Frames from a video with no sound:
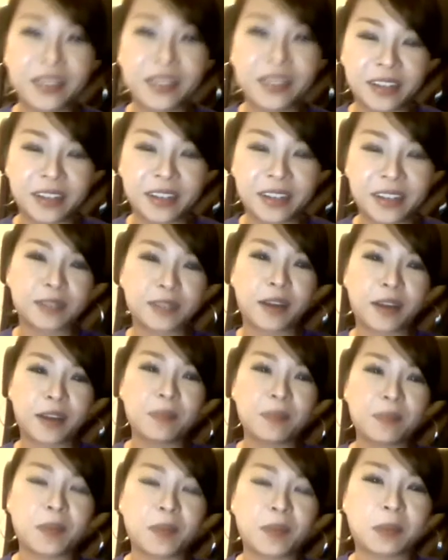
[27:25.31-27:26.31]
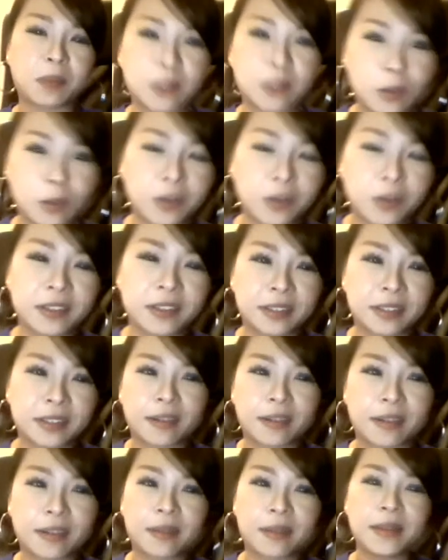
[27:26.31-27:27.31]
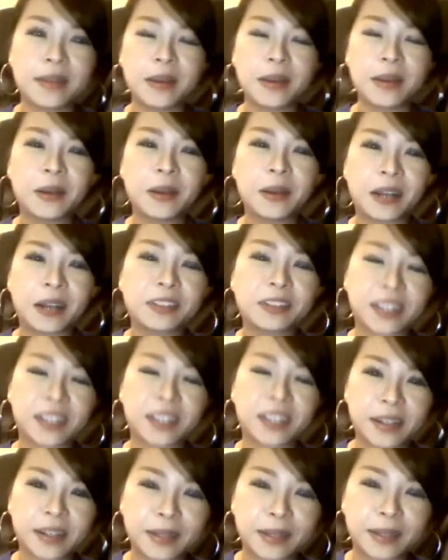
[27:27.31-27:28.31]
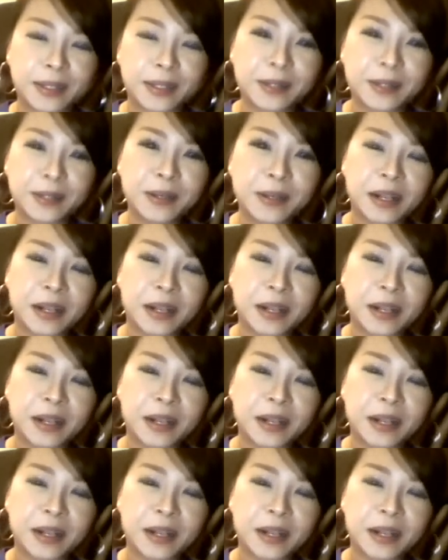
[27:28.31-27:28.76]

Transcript: on Instagram, Palms Global Instagram. Uh, I'll yes. check it out later.